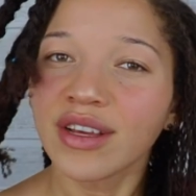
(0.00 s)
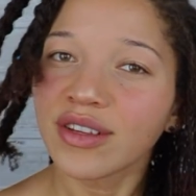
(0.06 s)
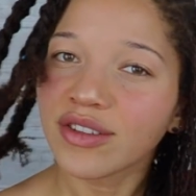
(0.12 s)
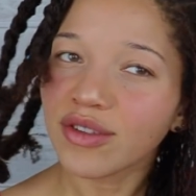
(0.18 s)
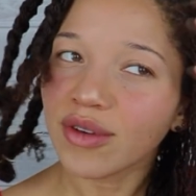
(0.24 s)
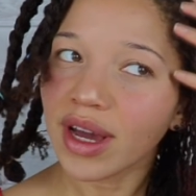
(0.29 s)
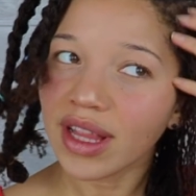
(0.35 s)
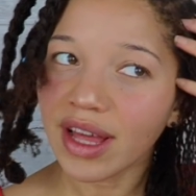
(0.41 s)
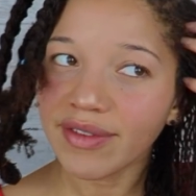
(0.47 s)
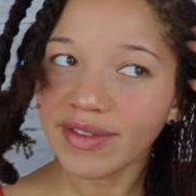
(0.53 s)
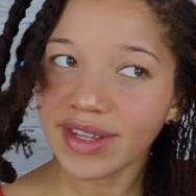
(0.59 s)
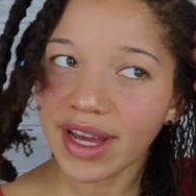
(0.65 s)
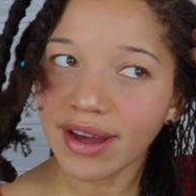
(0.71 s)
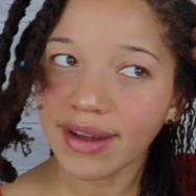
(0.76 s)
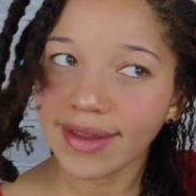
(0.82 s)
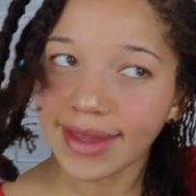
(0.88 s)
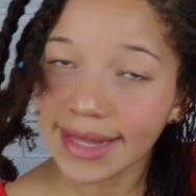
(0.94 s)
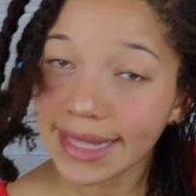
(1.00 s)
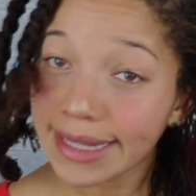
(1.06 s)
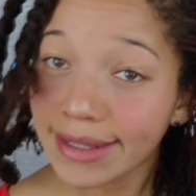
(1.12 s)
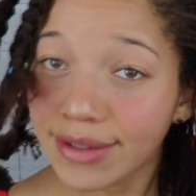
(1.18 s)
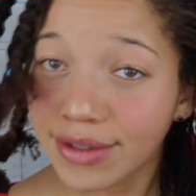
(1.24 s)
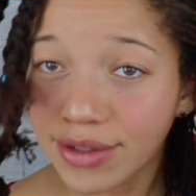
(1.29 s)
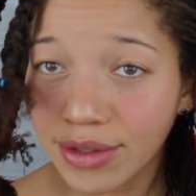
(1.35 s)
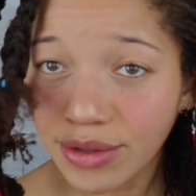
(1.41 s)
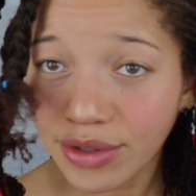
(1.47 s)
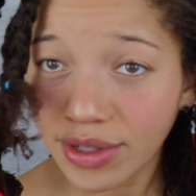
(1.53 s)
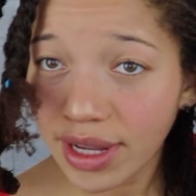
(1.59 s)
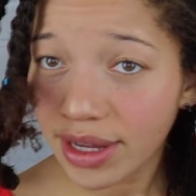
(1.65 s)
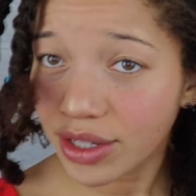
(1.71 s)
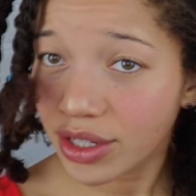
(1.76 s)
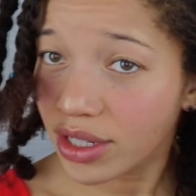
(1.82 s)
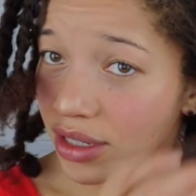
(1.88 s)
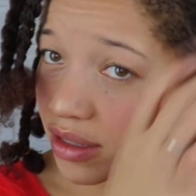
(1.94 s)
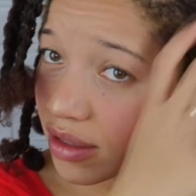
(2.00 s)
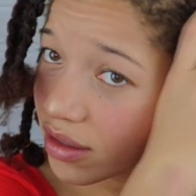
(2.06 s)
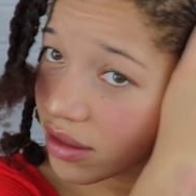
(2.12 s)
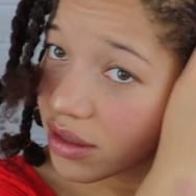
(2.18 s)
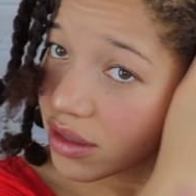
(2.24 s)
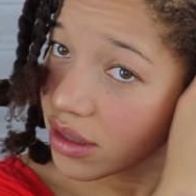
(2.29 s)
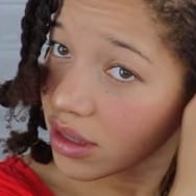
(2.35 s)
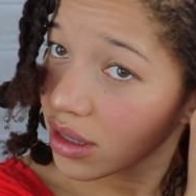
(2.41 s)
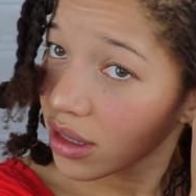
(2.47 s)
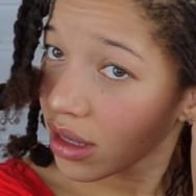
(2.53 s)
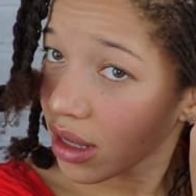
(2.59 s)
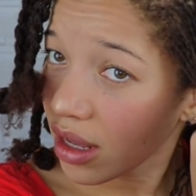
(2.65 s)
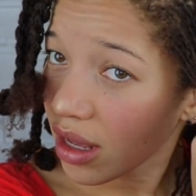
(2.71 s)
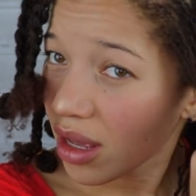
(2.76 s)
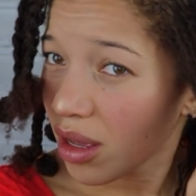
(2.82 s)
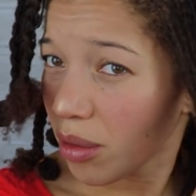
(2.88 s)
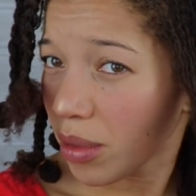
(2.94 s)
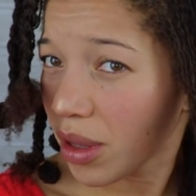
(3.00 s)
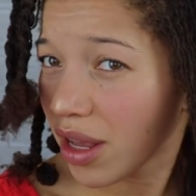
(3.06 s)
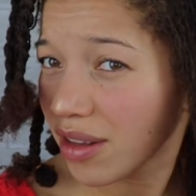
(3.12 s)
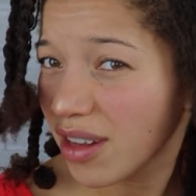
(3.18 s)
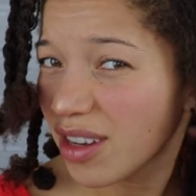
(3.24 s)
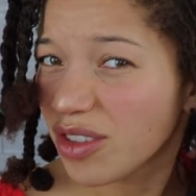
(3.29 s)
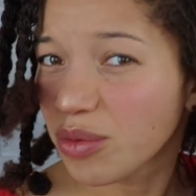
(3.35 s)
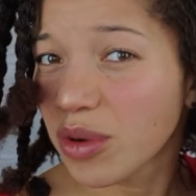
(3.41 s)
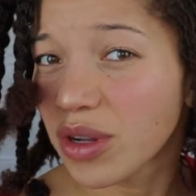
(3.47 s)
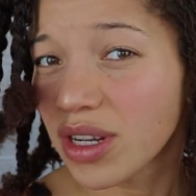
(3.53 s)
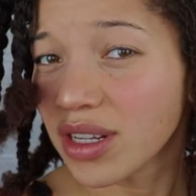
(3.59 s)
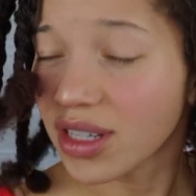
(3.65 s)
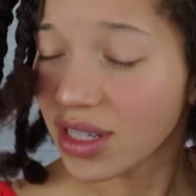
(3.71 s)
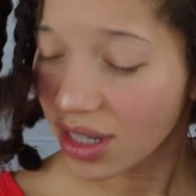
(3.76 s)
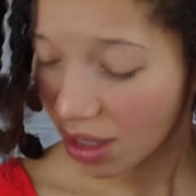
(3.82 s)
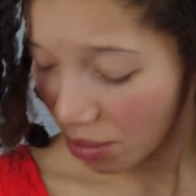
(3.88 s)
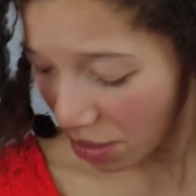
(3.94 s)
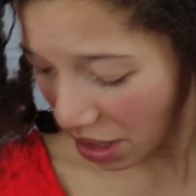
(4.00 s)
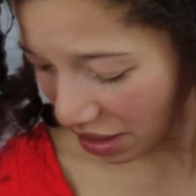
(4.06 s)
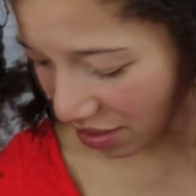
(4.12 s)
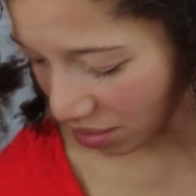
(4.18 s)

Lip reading: So I left out these two sections because I just wanted to make